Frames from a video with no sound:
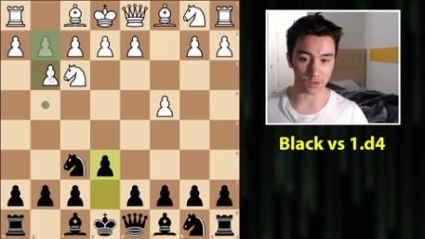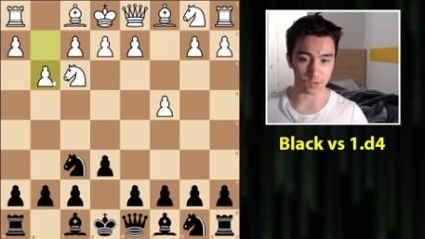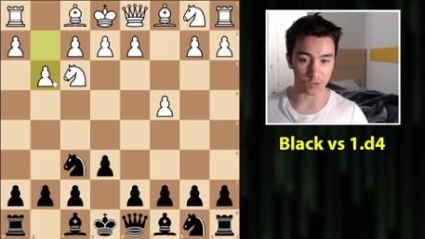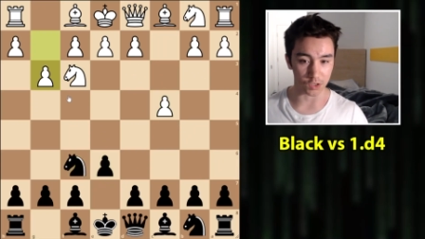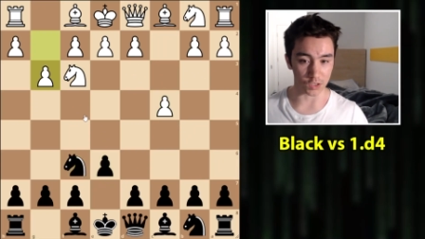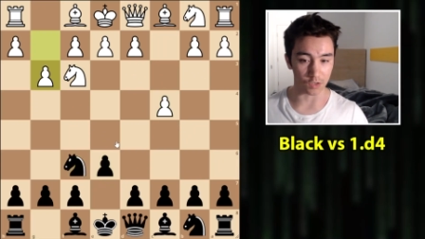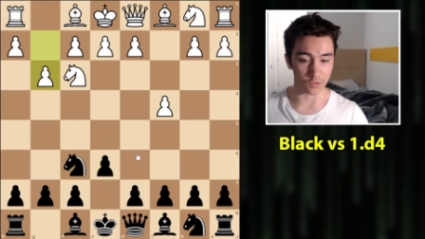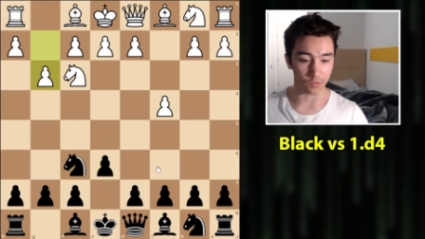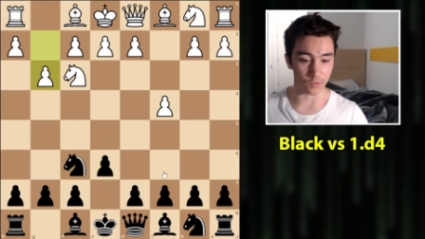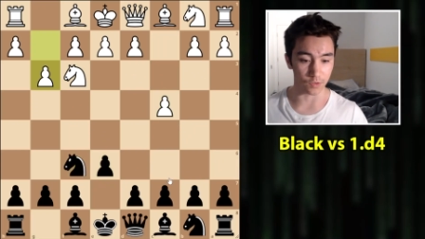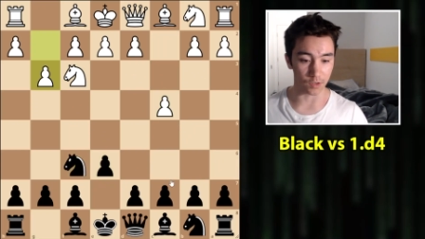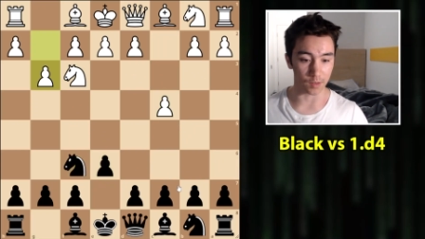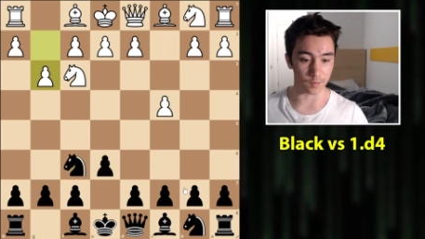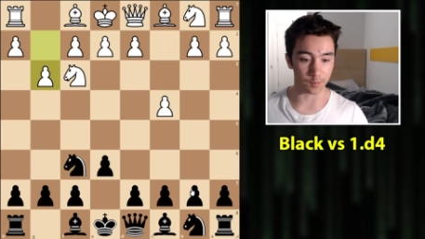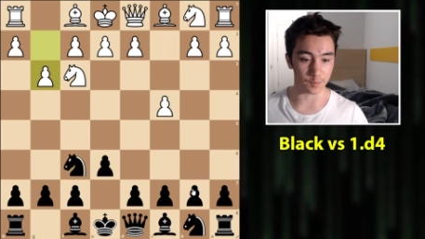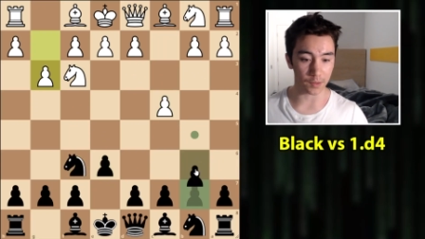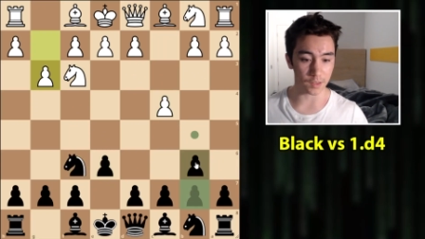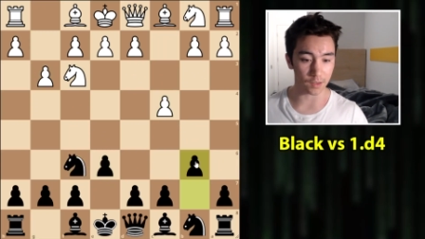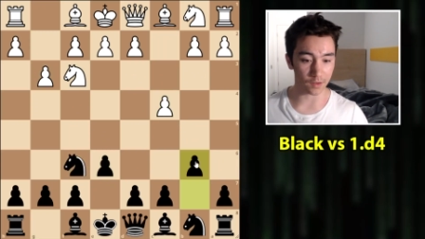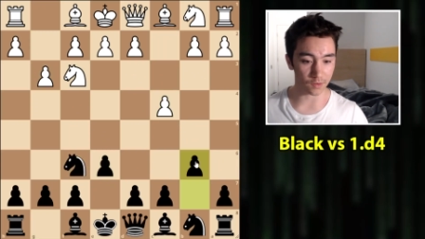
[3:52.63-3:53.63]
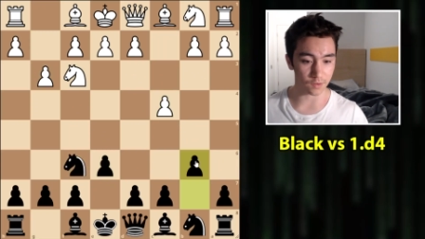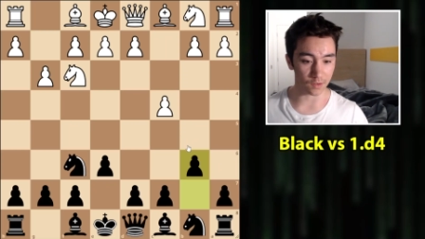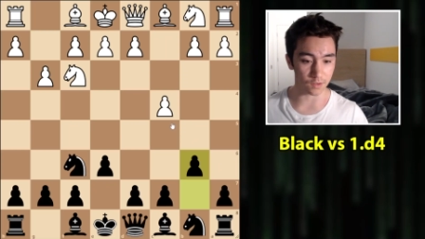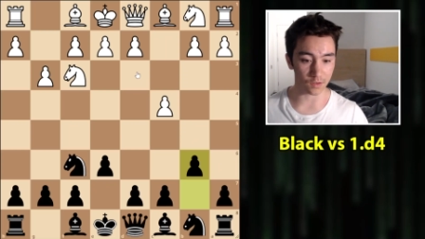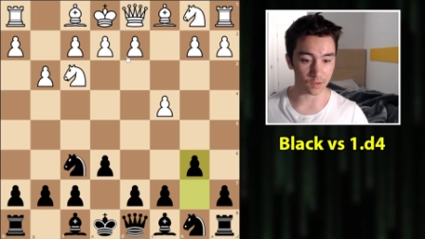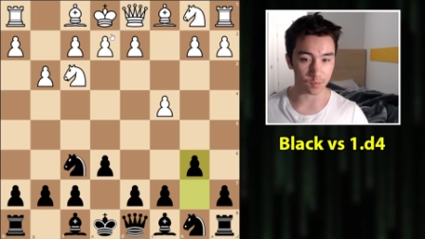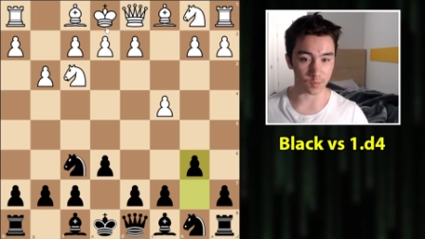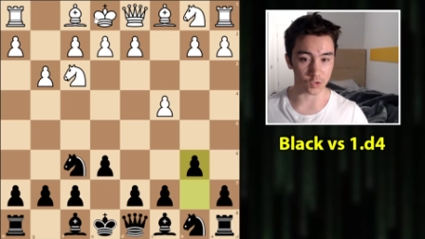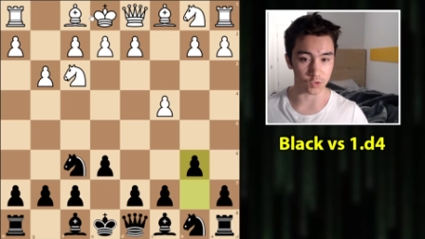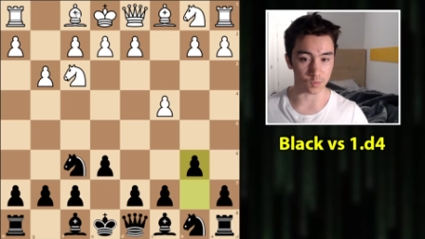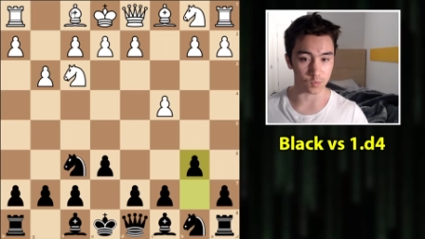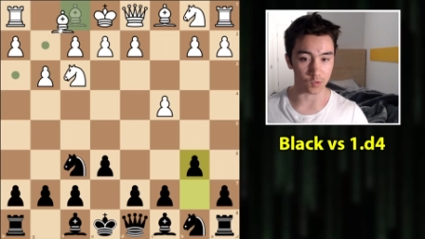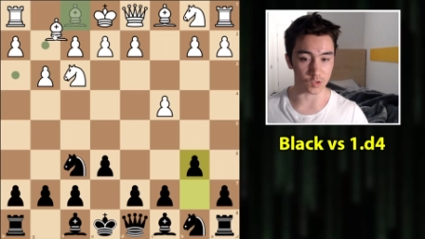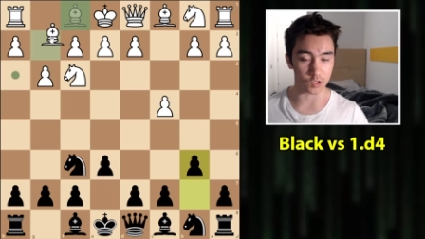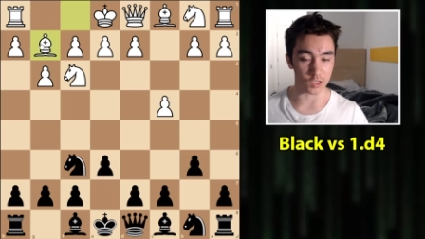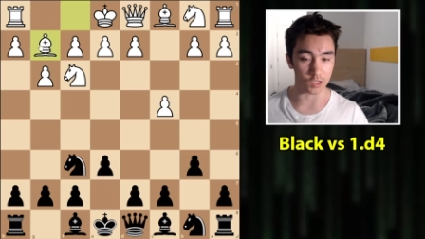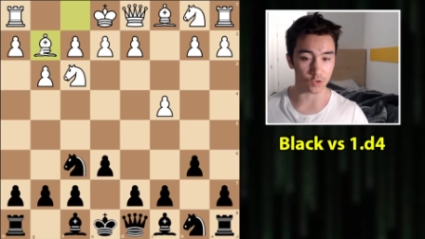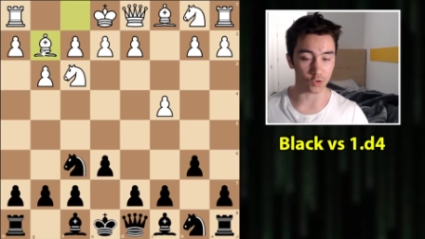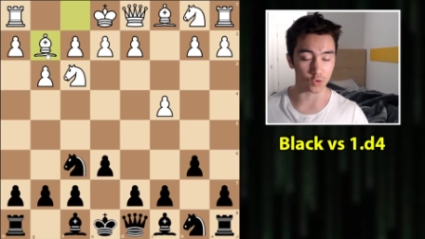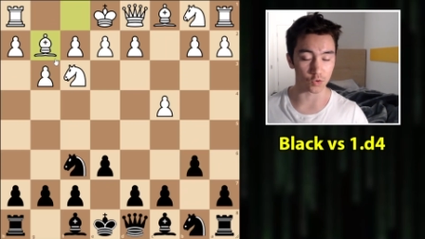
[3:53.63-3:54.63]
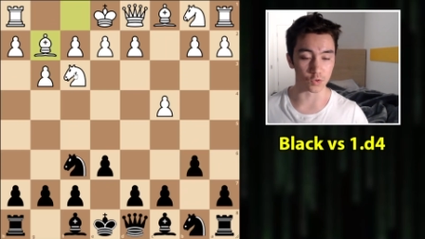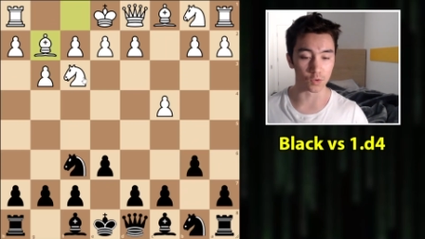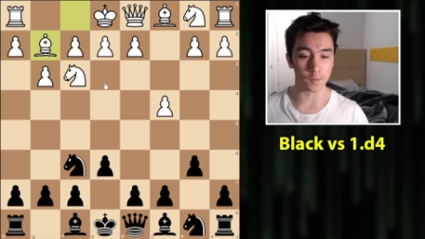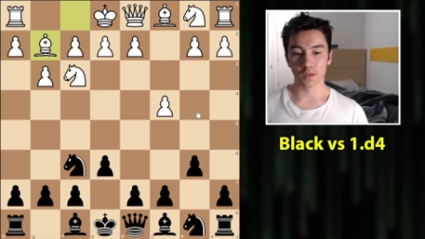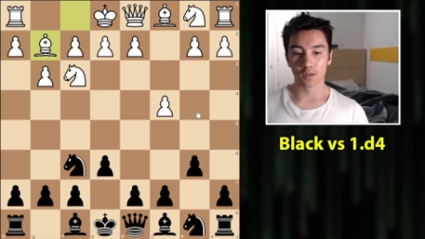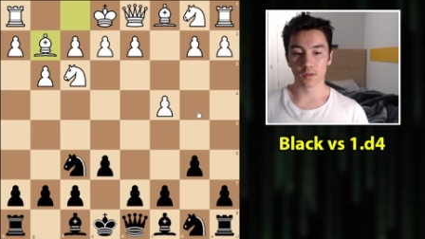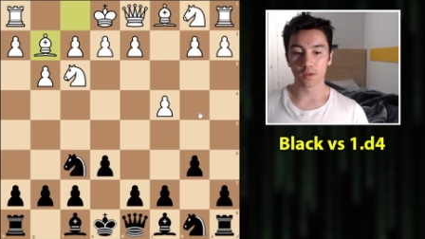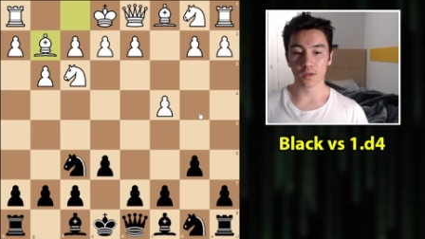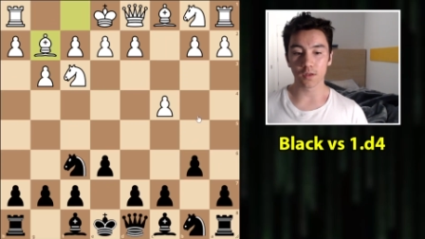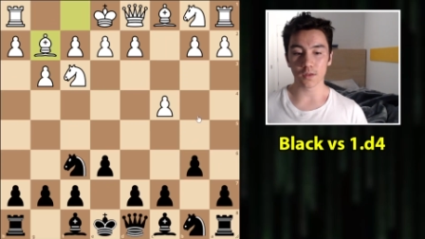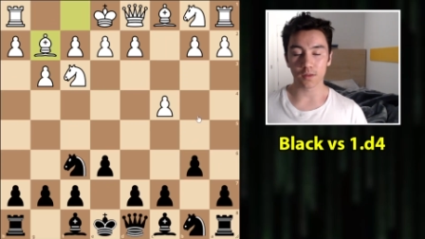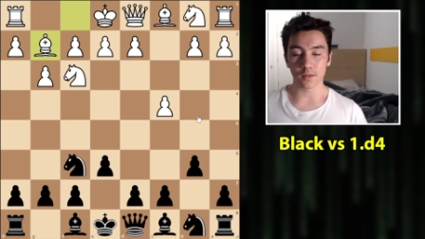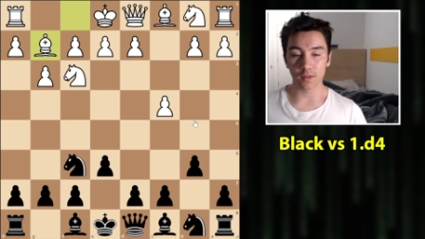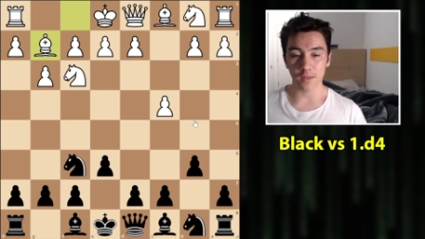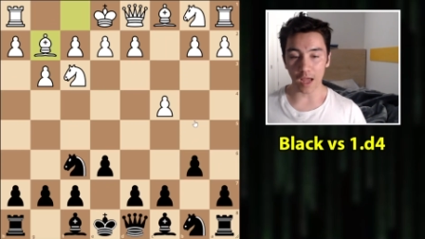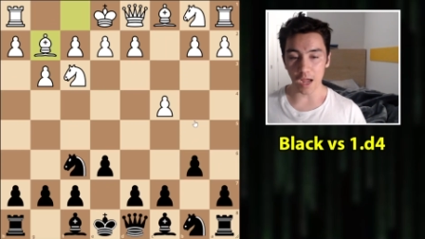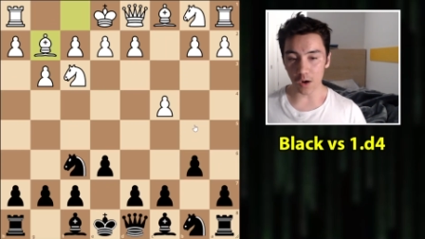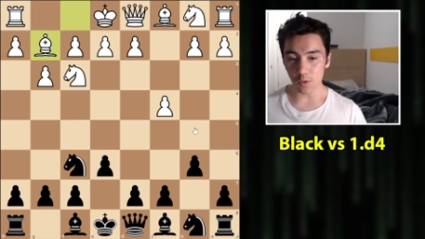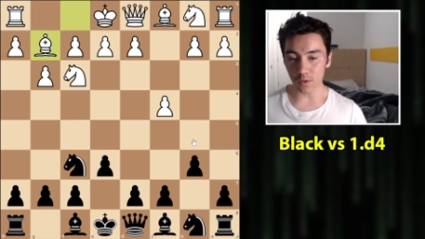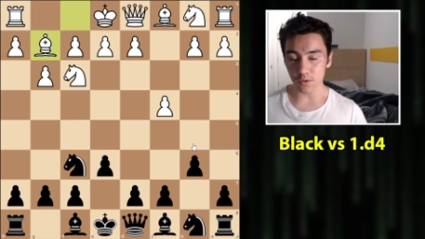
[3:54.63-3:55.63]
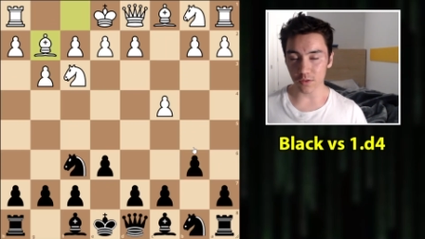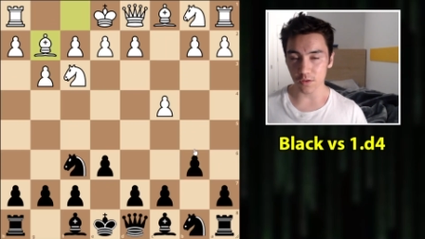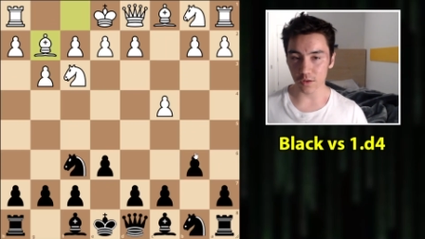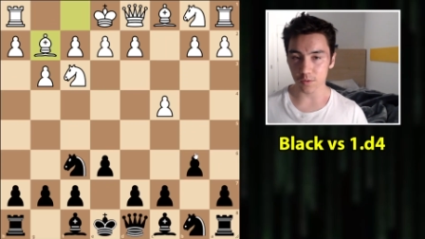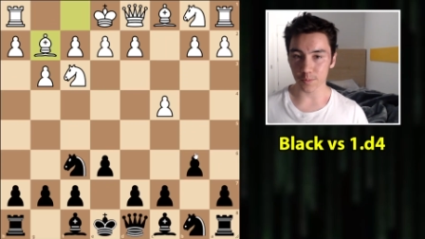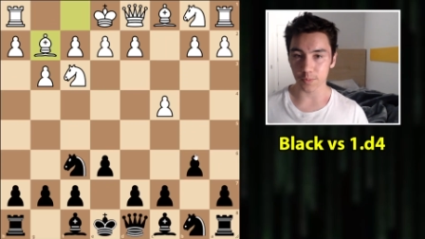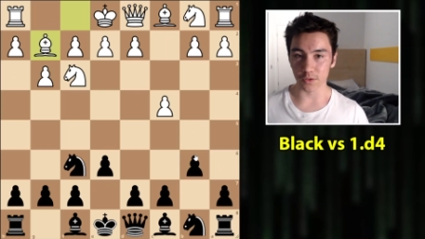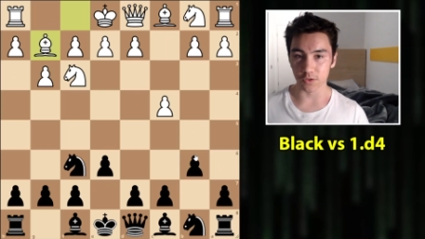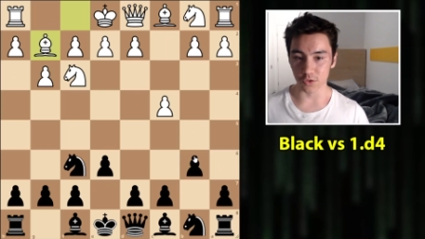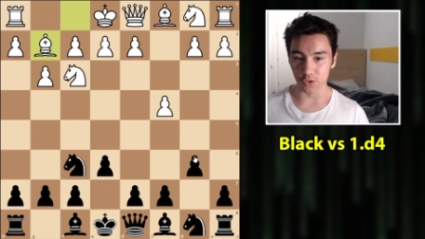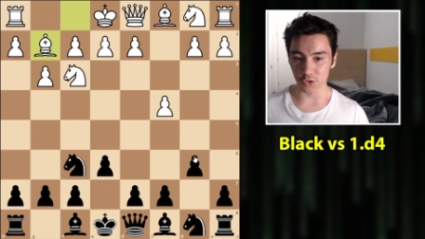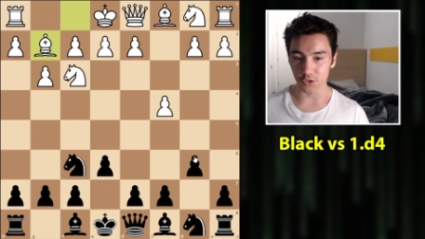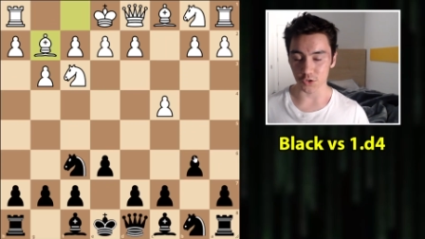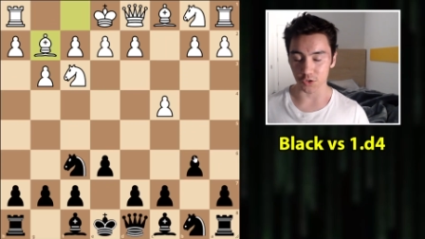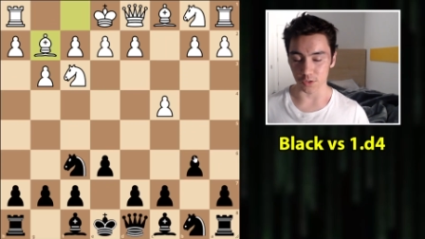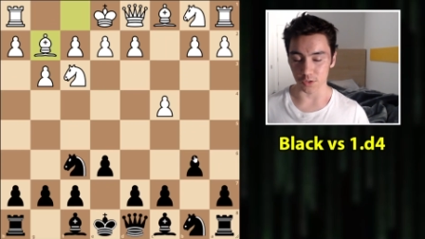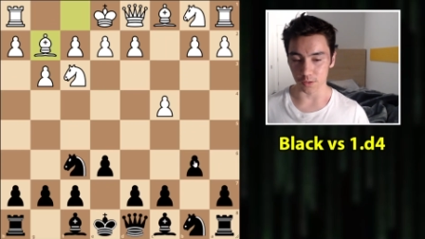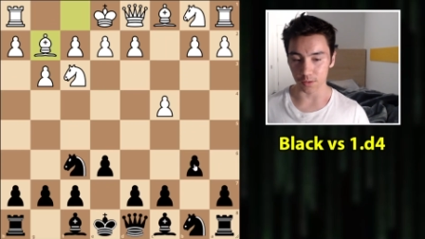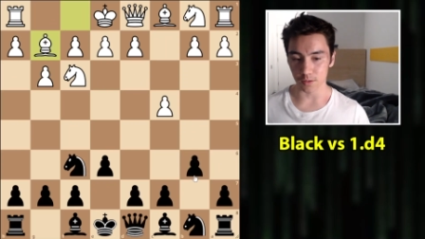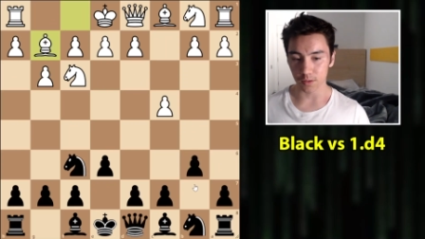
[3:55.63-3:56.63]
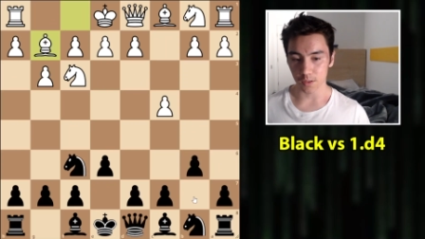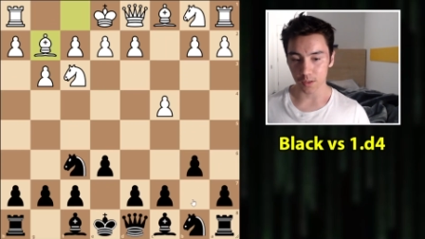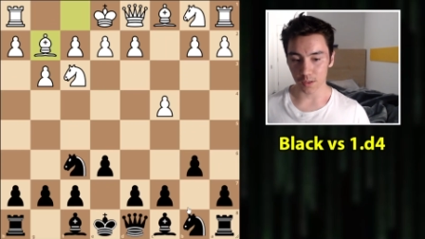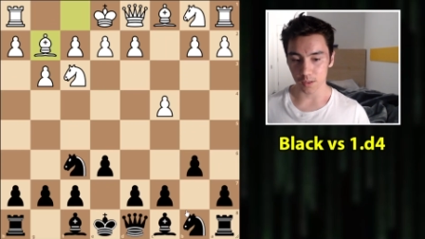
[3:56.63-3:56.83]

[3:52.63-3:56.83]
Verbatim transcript: g3, b6, bishop g2, that now in this position,